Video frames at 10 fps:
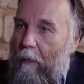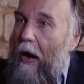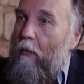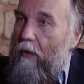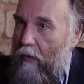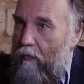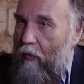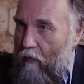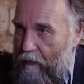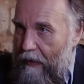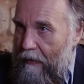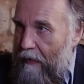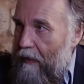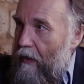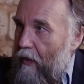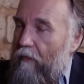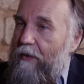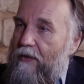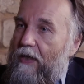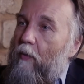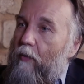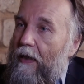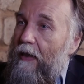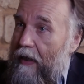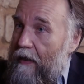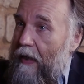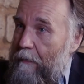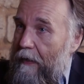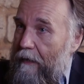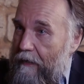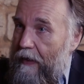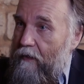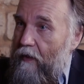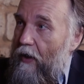power of the Saudi Arabia that